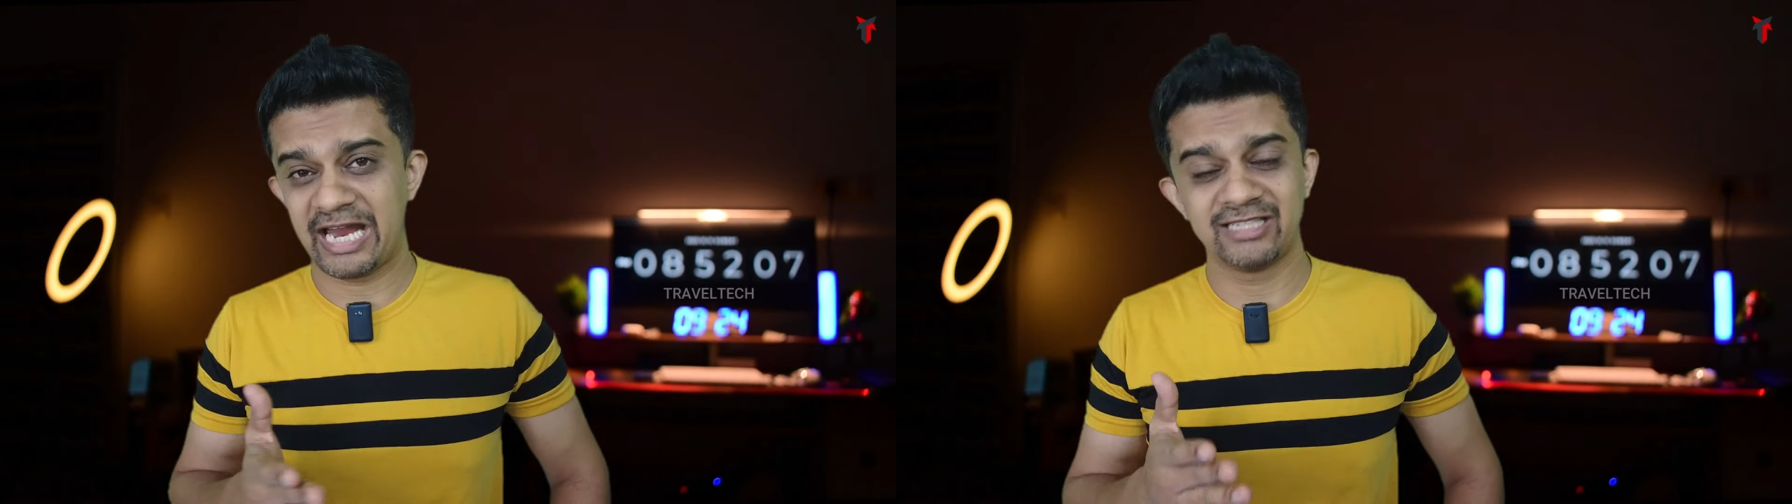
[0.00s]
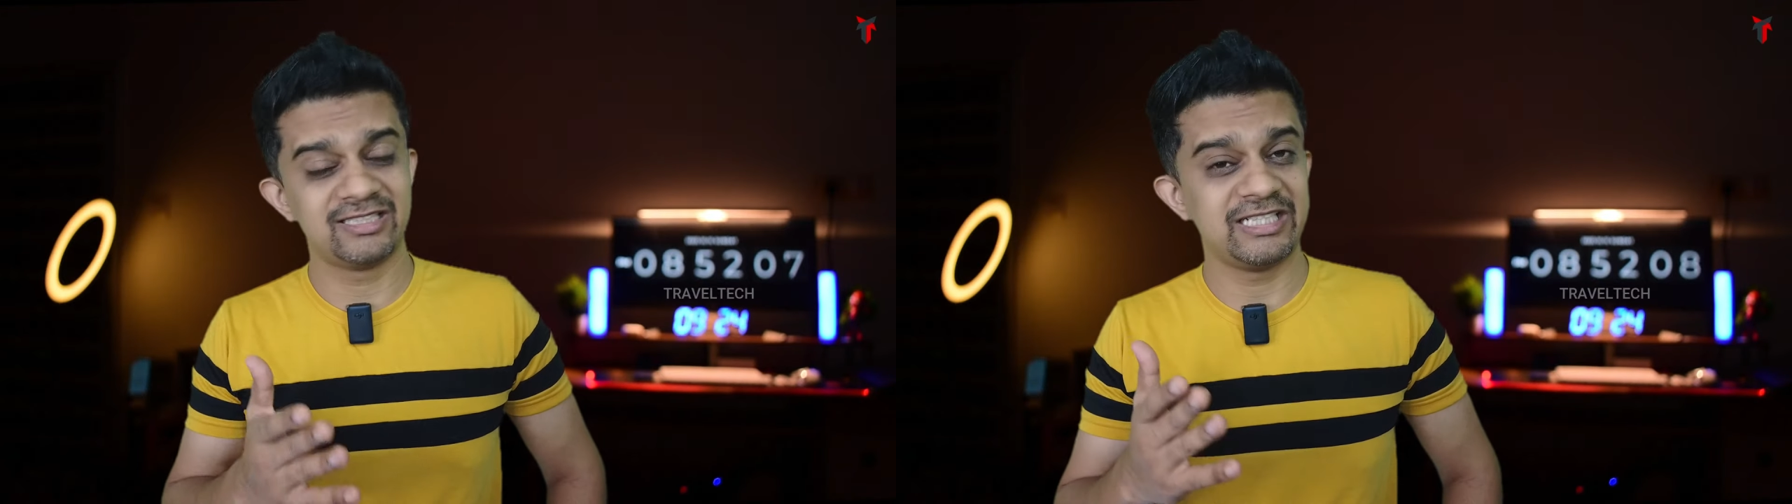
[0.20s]

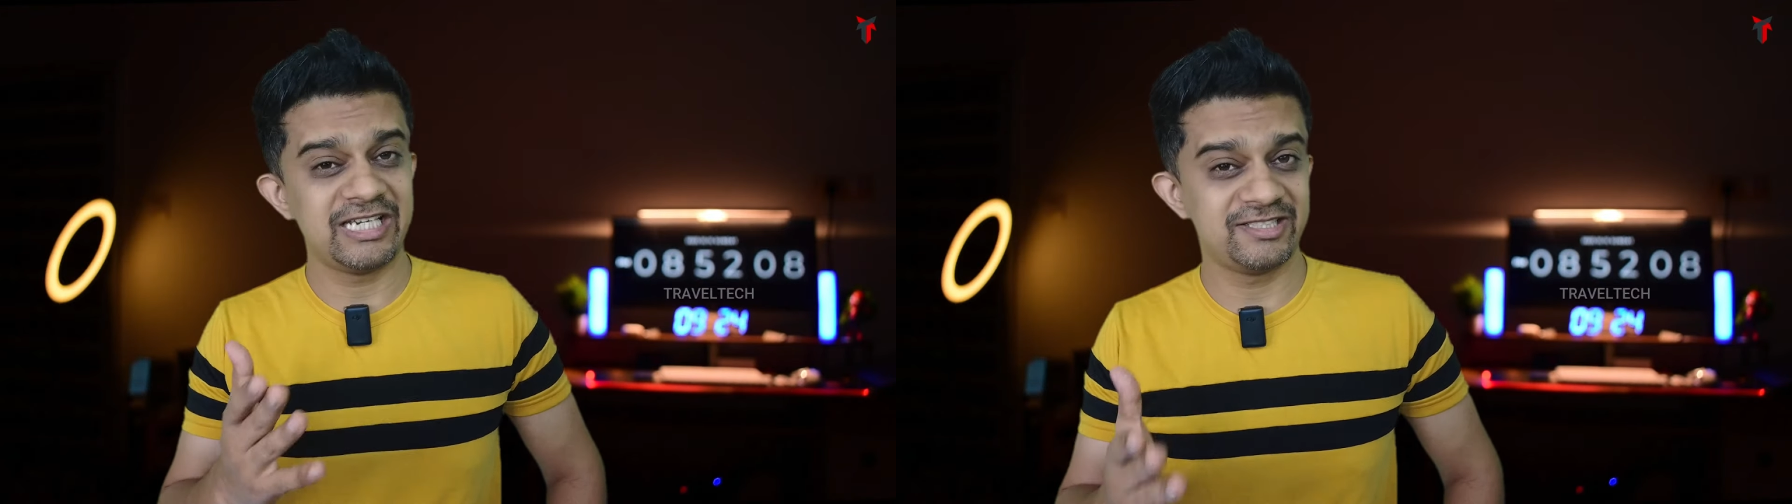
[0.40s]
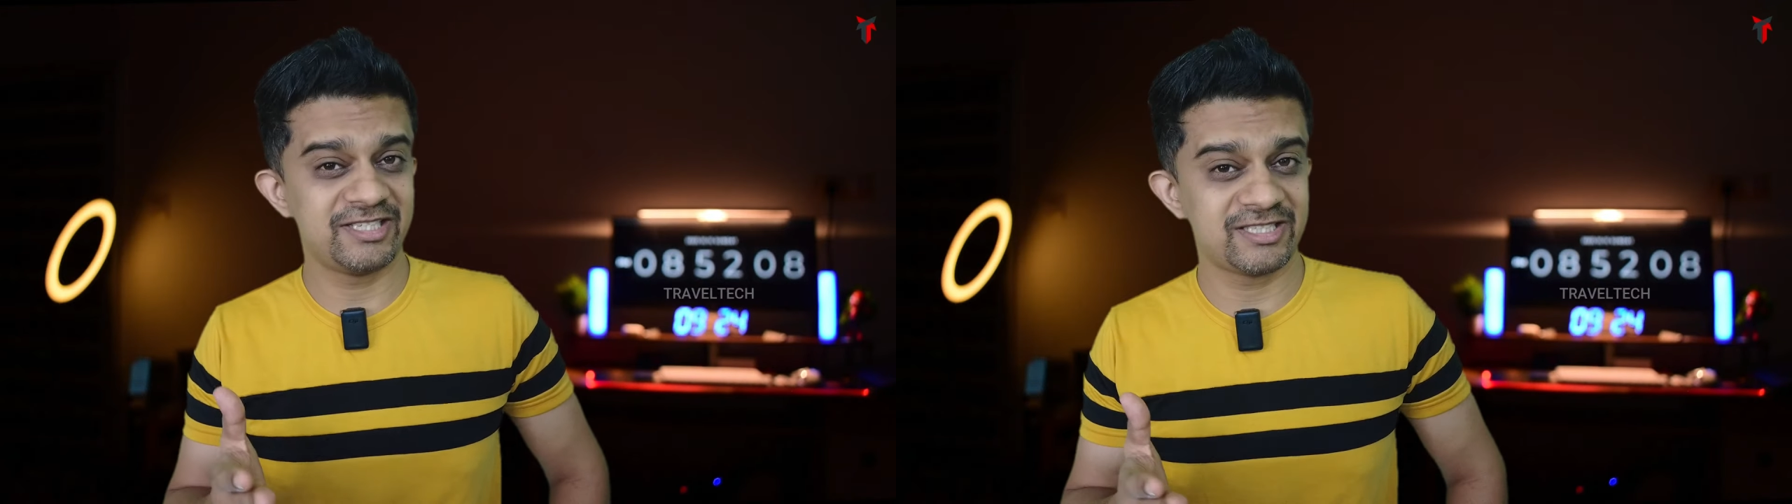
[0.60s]
and the
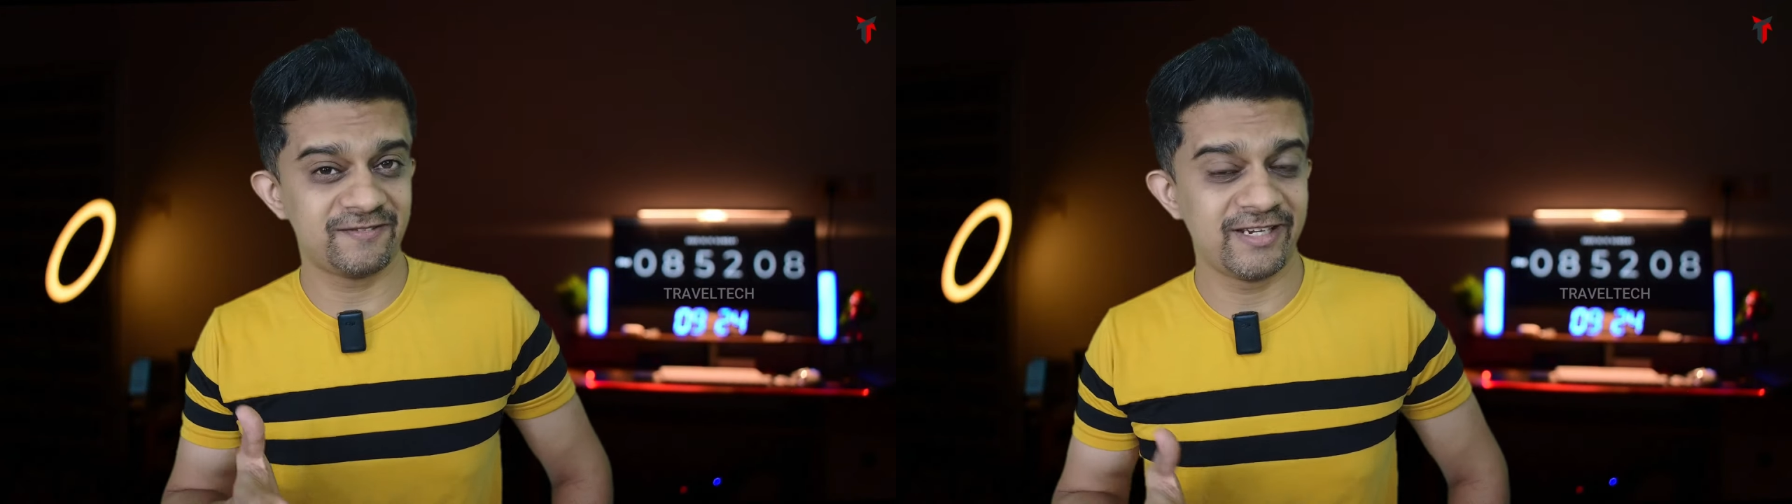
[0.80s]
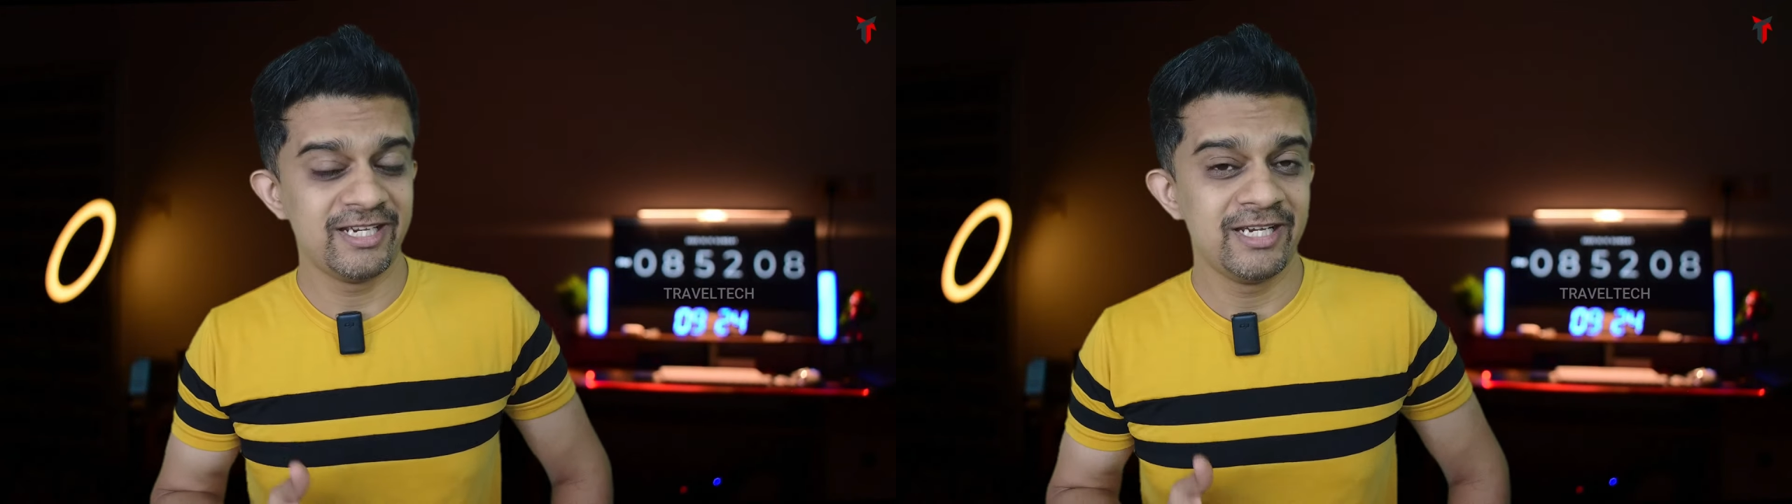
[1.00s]
easiest way